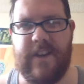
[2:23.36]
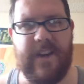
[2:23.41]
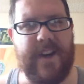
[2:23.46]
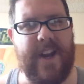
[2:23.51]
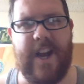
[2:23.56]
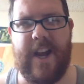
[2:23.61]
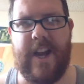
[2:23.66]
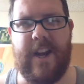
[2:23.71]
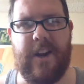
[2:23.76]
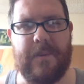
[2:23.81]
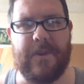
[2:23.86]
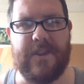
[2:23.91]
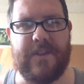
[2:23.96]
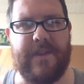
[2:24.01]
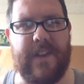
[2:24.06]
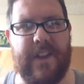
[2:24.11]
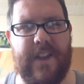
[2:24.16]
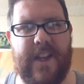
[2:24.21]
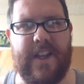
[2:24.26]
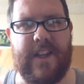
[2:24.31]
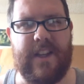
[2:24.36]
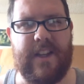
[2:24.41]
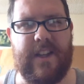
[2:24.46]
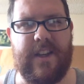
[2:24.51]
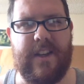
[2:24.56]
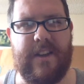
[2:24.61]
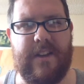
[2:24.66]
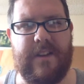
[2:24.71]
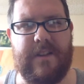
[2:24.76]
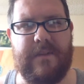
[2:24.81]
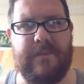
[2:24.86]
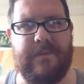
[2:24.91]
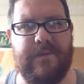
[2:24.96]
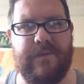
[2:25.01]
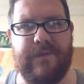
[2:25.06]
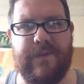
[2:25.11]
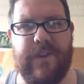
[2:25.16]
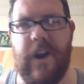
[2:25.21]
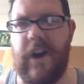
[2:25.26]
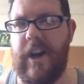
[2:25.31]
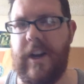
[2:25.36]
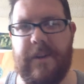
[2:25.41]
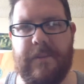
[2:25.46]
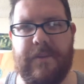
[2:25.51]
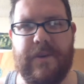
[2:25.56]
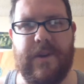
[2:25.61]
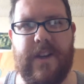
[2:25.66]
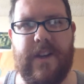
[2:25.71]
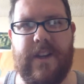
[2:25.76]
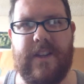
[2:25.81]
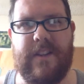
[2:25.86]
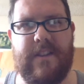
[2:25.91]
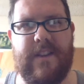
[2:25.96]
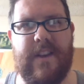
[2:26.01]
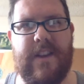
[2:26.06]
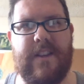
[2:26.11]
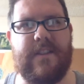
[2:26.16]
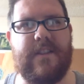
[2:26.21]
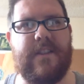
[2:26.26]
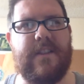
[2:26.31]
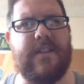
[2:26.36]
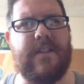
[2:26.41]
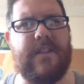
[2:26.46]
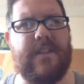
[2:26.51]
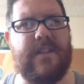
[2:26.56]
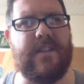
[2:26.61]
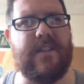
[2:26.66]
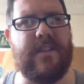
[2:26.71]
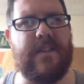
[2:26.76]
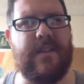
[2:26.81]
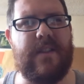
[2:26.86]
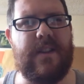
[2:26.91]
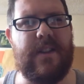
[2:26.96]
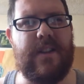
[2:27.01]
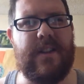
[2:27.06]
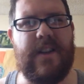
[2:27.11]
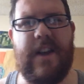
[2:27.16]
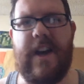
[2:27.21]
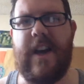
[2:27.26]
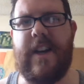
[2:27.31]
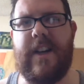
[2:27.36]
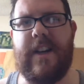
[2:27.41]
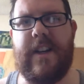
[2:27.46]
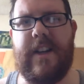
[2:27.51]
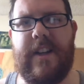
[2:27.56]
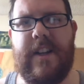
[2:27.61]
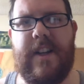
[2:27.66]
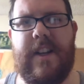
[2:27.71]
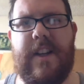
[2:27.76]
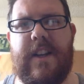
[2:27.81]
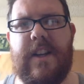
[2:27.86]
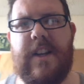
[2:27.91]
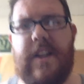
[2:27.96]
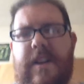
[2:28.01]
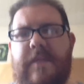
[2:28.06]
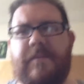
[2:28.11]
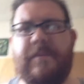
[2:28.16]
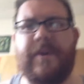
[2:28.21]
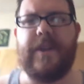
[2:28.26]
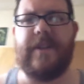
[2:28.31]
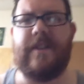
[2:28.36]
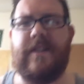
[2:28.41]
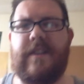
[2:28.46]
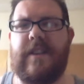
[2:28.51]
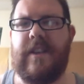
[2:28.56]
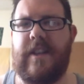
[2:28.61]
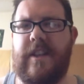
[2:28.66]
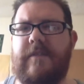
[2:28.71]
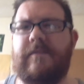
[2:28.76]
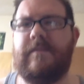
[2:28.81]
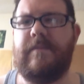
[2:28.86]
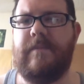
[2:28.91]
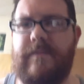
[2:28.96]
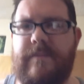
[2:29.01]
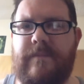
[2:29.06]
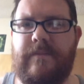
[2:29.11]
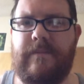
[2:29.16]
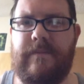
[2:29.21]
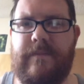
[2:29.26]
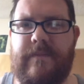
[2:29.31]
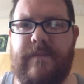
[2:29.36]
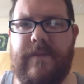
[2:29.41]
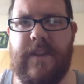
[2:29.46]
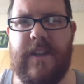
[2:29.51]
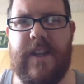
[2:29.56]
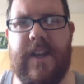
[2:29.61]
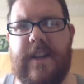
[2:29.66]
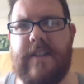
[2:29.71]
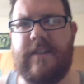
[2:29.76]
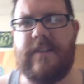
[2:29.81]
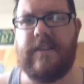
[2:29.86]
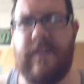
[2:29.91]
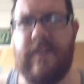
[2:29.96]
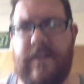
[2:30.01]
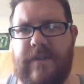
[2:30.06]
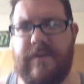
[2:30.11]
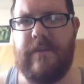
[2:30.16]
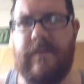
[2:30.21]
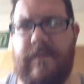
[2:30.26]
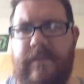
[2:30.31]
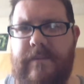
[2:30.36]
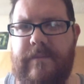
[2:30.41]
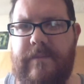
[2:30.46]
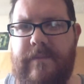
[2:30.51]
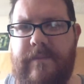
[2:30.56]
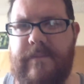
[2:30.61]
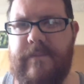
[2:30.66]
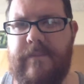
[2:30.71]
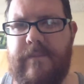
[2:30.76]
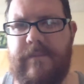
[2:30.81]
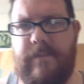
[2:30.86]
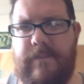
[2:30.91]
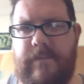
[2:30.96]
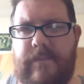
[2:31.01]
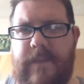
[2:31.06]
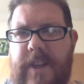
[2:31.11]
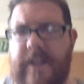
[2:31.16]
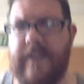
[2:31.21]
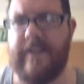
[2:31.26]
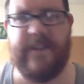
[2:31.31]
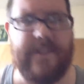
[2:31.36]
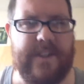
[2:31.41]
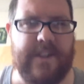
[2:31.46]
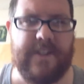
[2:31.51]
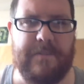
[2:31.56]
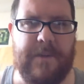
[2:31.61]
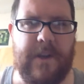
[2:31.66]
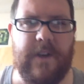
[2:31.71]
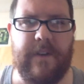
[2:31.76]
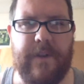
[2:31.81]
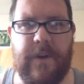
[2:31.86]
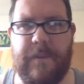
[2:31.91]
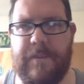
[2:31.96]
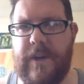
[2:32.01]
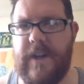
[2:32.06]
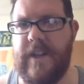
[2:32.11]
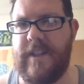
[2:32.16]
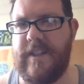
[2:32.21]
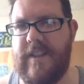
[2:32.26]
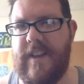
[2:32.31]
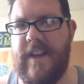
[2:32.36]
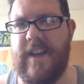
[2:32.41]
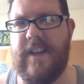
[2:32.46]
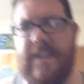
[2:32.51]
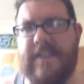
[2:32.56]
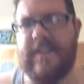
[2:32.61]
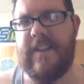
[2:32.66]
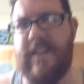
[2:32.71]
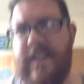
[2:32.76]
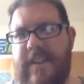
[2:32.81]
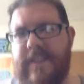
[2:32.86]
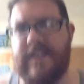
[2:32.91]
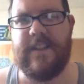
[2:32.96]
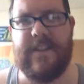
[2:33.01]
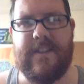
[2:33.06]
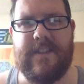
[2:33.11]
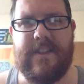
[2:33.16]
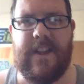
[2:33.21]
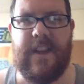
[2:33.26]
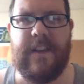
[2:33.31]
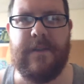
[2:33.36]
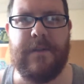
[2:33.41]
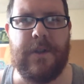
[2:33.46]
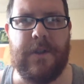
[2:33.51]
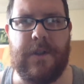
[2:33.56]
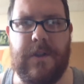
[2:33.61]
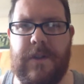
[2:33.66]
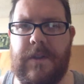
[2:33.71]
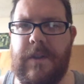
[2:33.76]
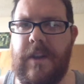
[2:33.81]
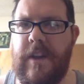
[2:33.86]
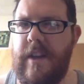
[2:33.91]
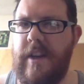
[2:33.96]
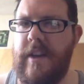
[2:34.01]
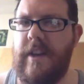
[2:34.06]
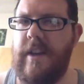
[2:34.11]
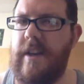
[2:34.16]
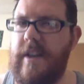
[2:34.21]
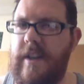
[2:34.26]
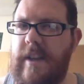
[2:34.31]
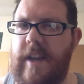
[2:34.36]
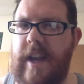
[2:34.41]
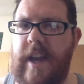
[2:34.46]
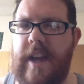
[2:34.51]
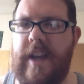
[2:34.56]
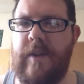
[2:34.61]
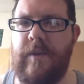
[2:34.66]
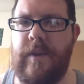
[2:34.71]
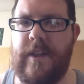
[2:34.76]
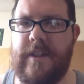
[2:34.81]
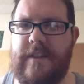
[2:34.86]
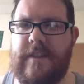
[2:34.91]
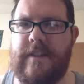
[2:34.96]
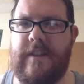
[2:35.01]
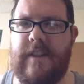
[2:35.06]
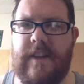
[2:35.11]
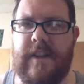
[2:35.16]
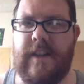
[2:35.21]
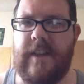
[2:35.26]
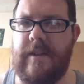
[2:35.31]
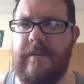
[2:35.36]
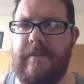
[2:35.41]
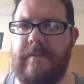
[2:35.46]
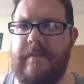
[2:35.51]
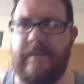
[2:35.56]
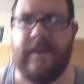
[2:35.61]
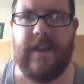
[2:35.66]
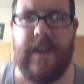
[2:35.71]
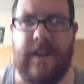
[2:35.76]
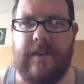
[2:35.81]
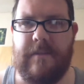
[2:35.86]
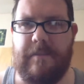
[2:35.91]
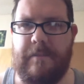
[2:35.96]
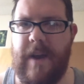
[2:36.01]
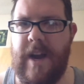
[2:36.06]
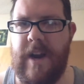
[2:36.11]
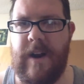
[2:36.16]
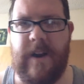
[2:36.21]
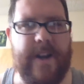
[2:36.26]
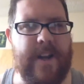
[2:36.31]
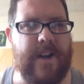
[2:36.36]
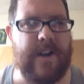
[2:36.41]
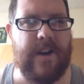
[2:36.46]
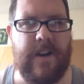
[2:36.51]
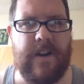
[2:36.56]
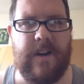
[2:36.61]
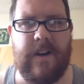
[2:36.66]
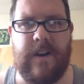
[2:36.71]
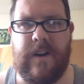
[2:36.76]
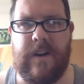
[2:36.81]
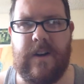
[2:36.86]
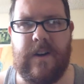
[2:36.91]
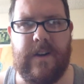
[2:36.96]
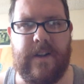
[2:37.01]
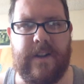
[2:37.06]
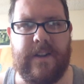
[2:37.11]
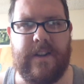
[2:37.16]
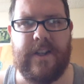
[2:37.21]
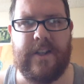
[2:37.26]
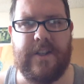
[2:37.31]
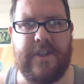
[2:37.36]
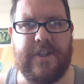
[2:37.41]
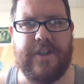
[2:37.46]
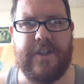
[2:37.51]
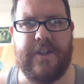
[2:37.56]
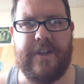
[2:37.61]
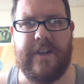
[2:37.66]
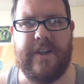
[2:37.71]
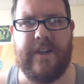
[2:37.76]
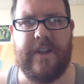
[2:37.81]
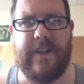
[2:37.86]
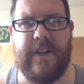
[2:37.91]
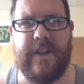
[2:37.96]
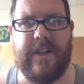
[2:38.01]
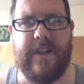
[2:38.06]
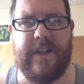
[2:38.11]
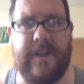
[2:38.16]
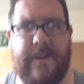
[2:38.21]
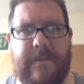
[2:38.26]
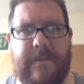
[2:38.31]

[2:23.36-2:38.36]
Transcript: yeah, I almost feel like Frog Princess just, I don't know, but, yeah, so, there's this beautiful princess, and this evil king wants to marry her, and then she